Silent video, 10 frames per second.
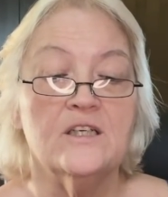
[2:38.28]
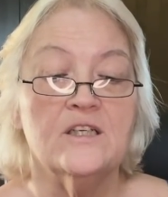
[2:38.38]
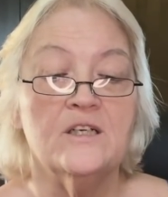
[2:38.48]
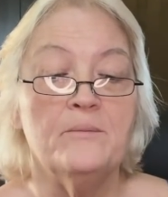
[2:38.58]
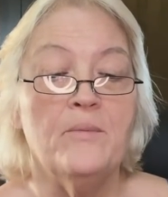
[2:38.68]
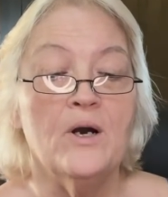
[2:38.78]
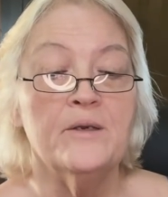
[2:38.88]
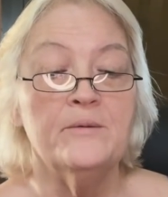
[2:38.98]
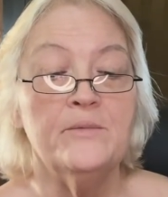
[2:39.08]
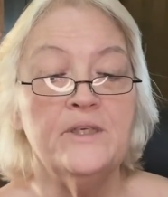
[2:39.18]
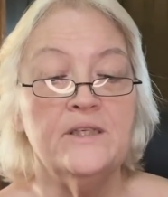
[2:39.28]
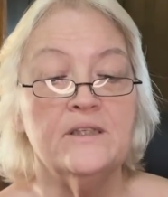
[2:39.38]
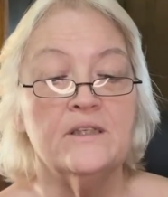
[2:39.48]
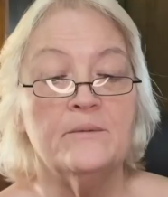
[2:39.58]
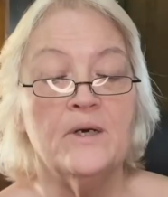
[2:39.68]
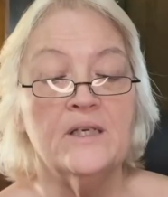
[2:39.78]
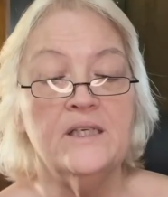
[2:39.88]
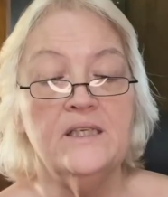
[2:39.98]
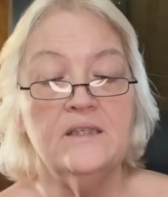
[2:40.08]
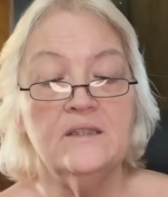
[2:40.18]

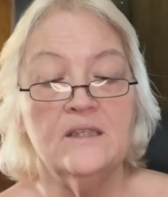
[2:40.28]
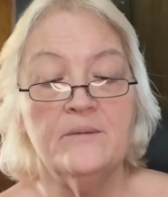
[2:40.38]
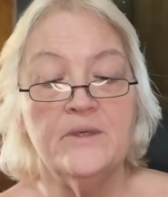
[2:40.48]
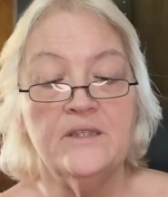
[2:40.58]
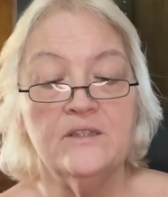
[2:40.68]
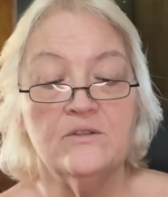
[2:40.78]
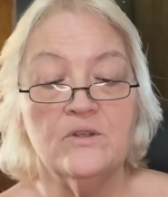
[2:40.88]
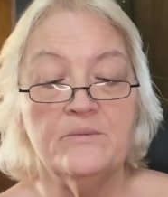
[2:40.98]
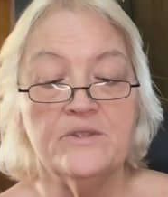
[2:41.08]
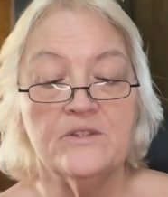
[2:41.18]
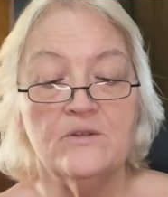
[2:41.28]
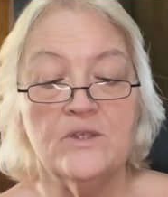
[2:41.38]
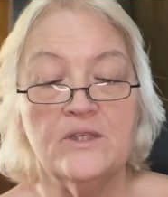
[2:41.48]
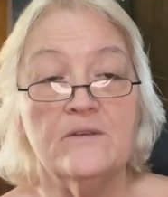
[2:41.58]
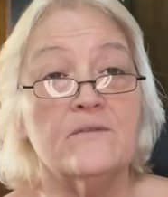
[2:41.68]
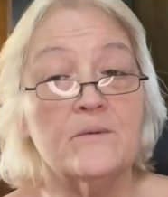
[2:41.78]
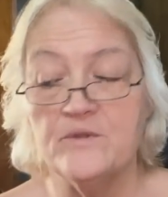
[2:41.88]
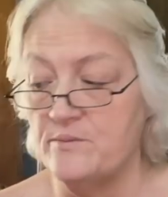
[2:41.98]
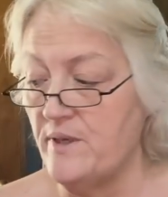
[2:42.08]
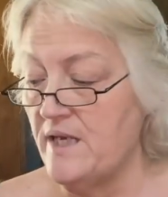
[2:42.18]
Gabbani lemon cream soda from
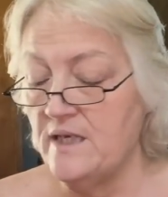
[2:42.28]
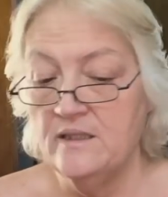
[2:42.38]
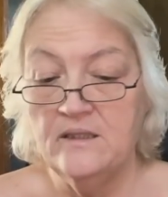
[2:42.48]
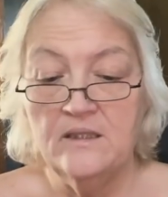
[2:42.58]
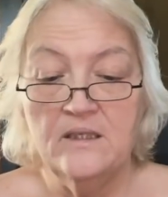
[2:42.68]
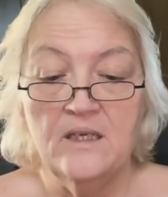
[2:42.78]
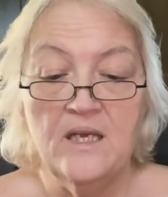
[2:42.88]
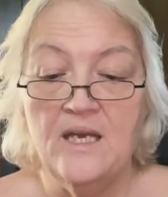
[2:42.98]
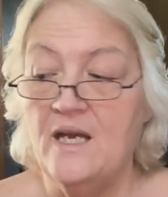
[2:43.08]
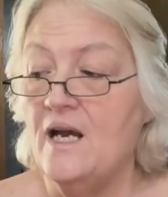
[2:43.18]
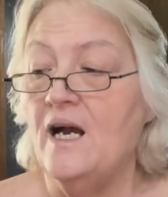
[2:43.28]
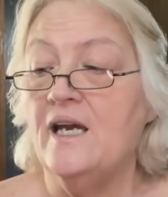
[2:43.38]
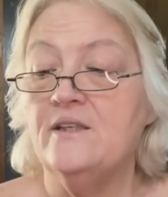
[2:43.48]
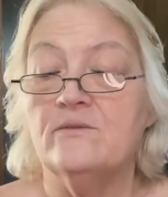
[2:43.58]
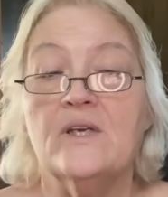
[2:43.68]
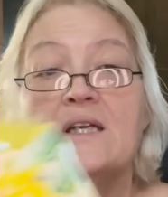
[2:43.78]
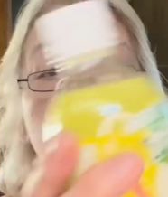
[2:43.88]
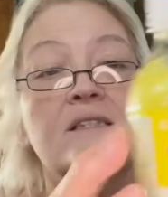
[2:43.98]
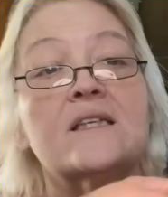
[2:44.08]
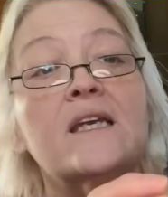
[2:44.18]
Japan. I don't know how to
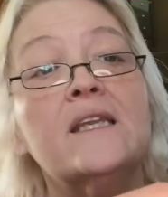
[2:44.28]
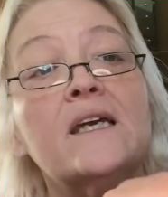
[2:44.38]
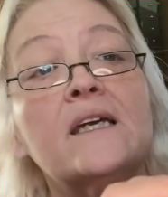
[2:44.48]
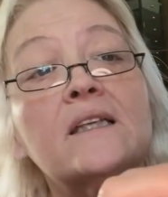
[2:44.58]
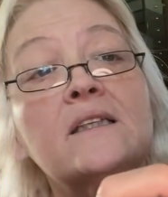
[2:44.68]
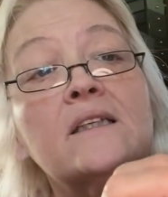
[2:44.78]
say that,